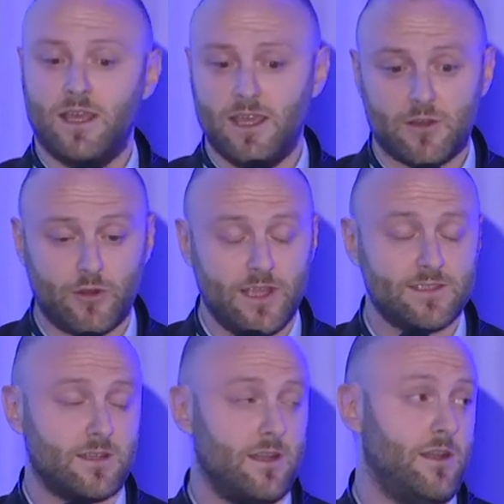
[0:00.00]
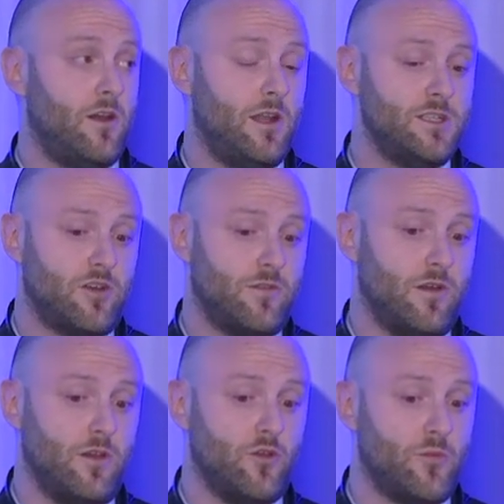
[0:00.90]
increase the knowledge on
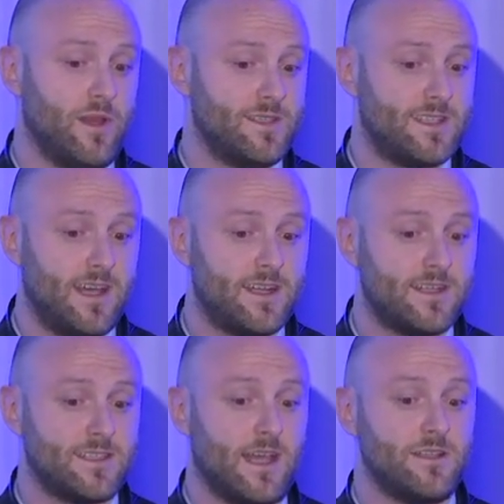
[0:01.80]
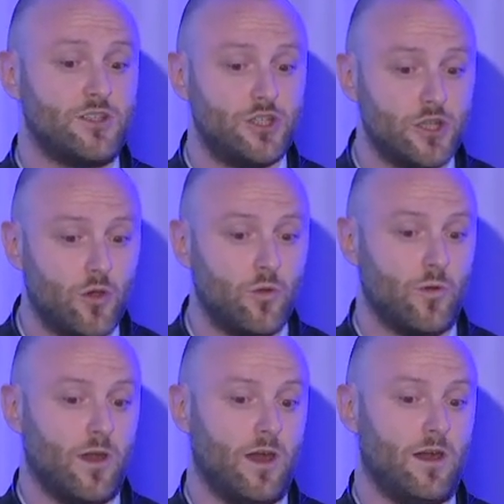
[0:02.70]
European standards and show